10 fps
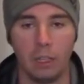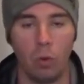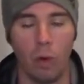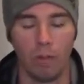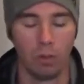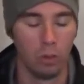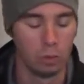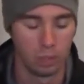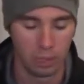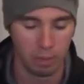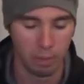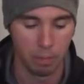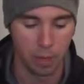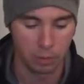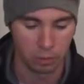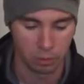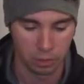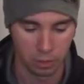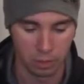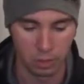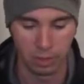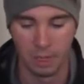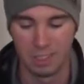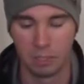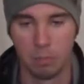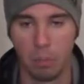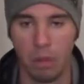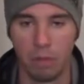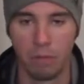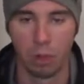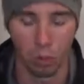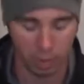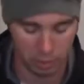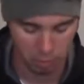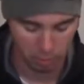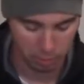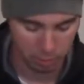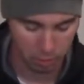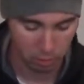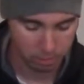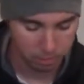Great for loosening up the muscles and just getting some blood flowing into them. So